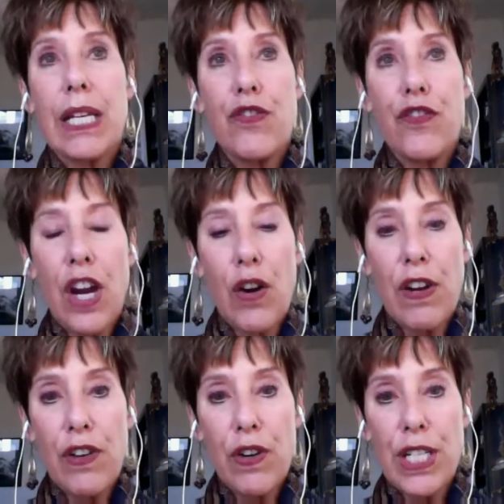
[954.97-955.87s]
very,
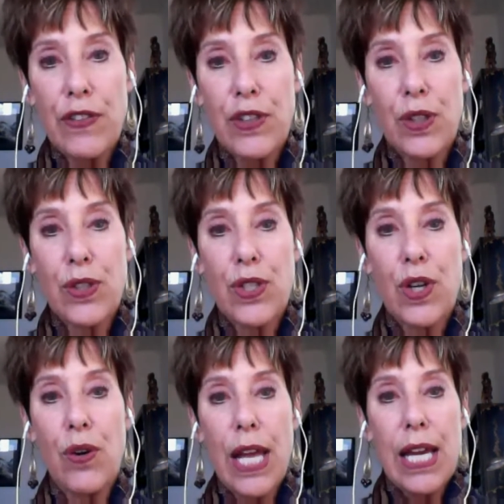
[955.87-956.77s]
very difficult.
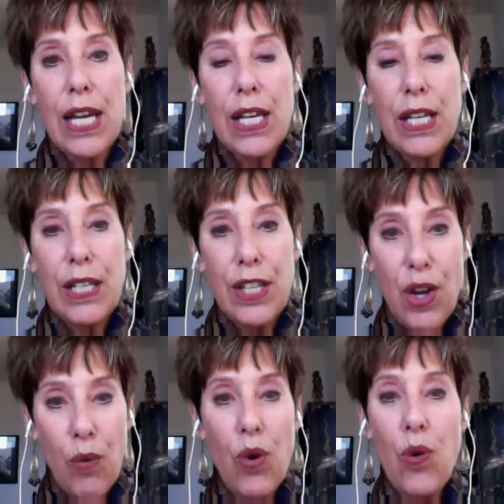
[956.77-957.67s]
So, you
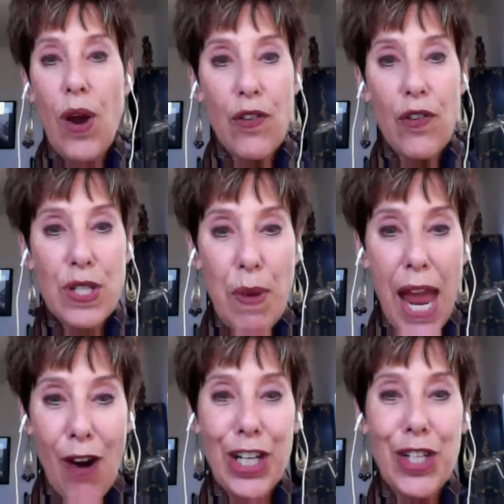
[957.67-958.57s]
know, whoever is
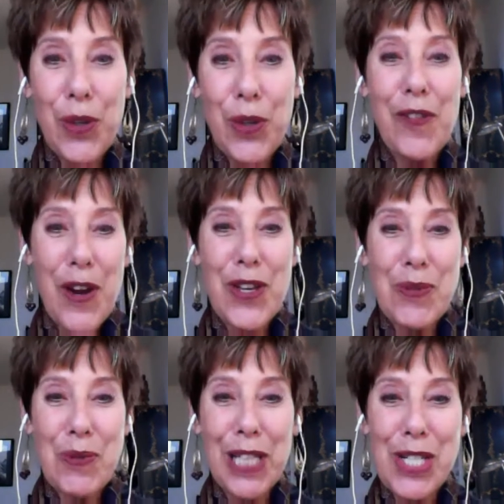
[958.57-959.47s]
married, whoever has a
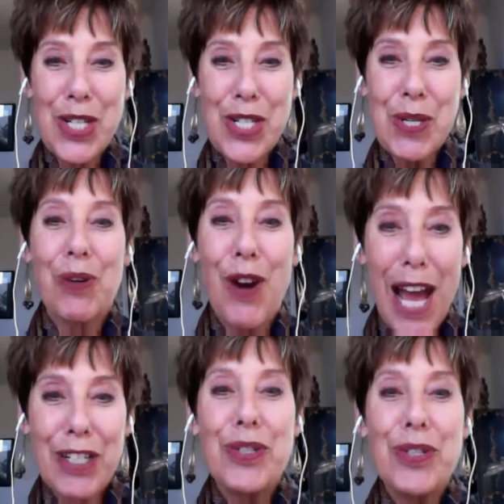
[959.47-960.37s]
relationship,
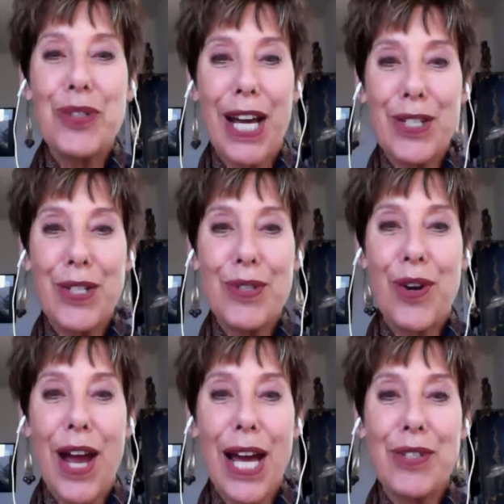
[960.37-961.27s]
gratitude, gratitude,
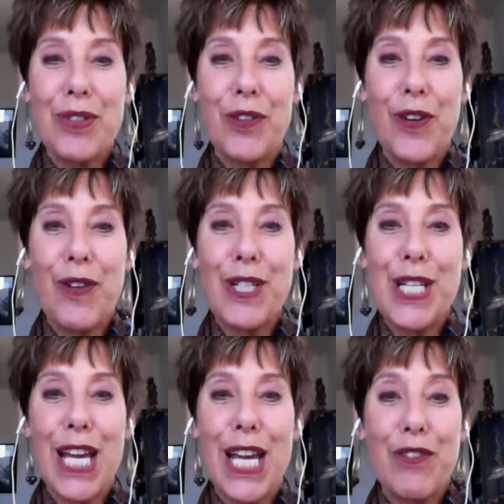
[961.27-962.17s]
gratitude for every
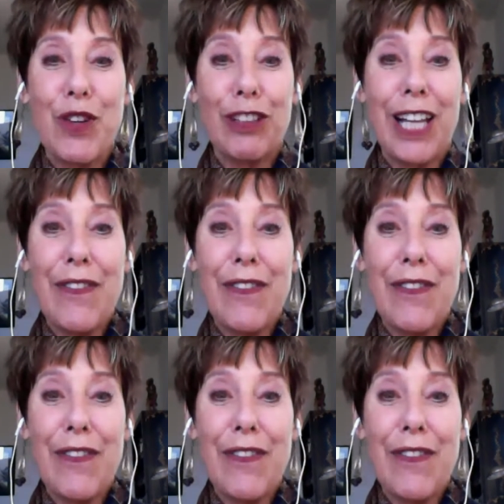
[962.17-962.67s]
day of your life